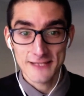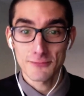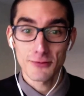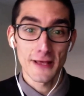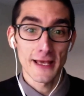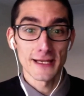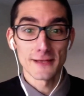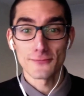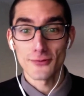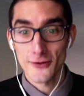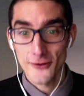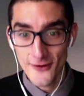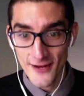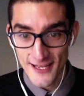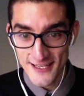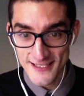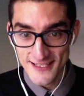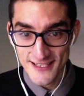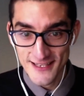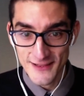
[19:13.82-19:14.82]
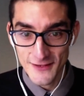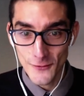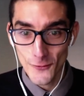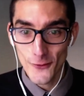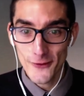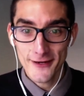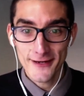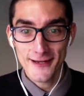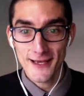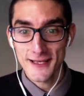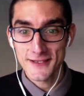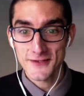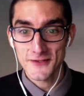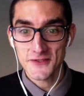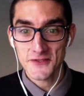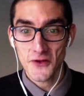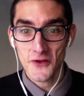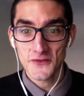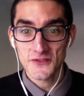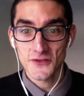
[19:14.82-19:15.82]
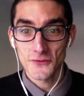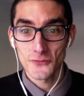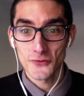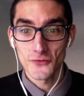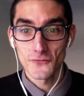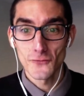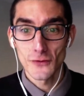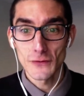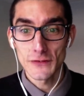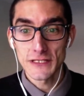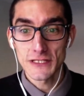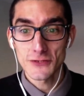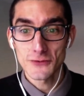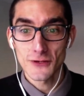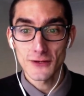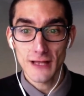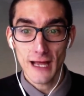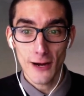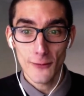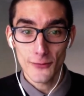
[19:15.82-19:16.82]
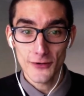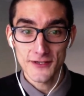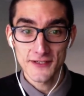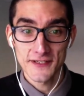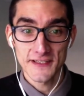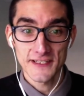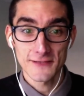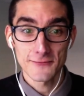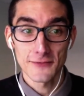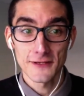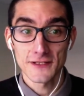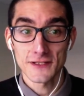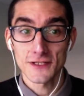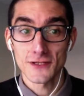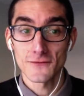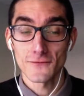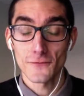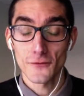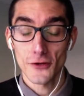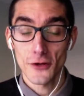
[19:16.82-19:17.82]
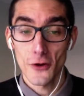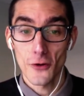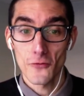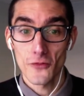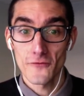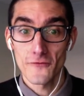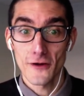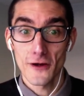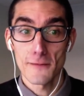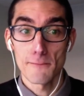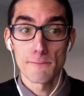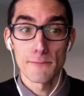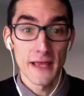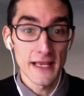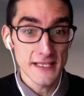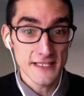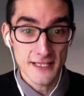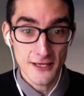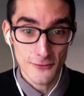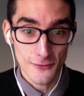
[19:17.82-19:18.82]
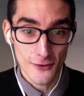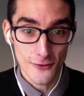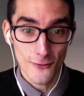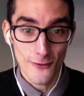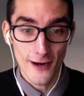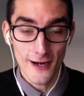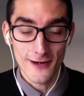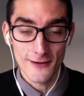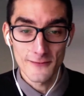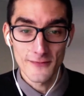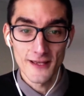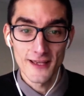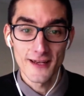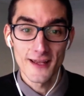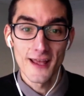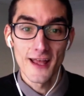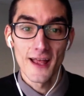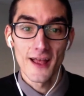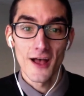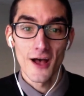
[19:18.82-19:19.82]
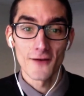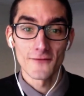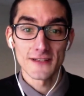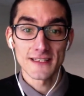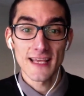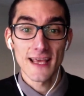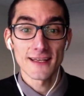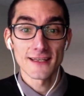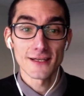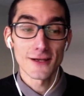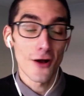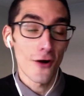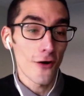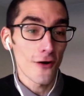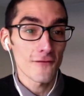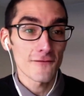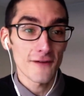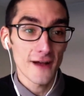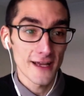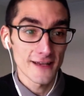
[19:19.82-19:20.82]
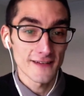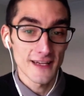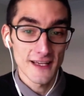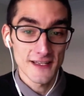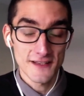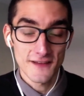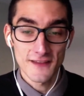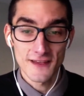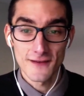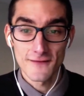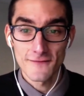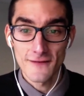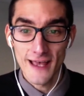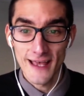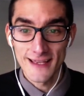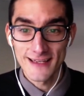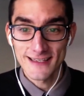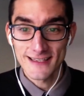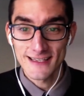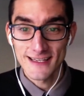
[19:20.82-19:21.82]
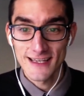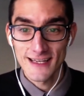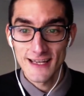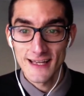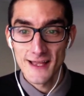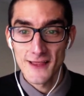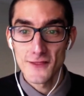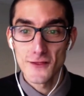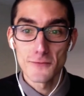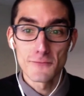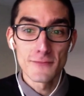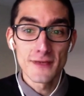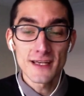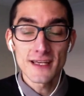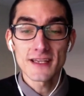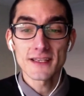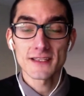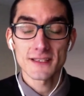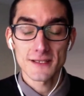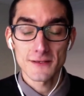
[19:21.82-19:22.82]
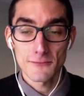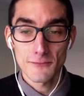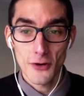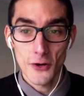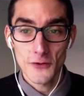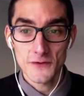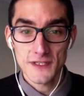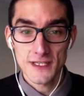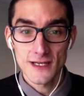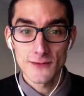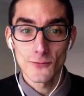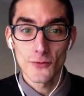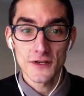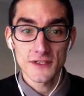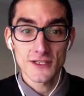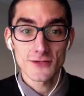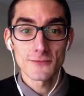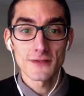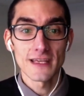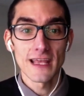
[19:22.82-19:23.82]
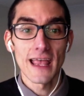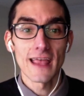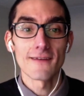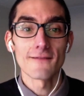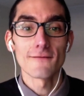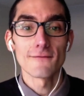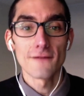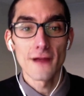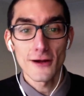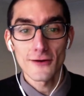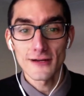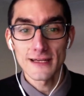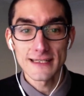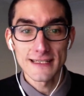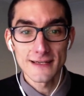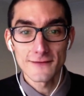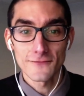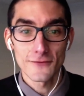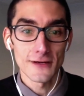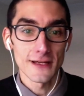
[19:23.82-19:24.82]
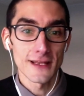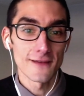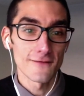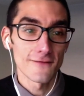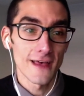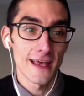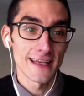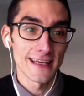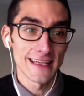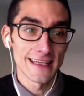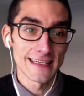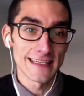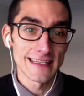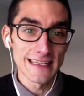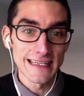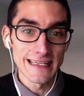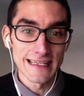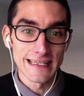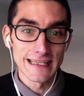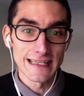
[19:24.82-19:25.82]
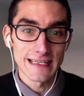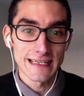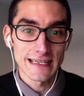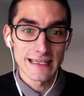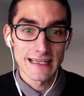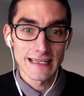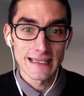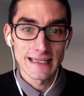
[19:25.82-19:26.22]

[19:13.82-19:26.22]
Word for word: As planning progressed, the organizers also proved willing to allow participants to forego the very basic requirement of attending all five days of the event. The Minius Symposium was to be a very different event indeed.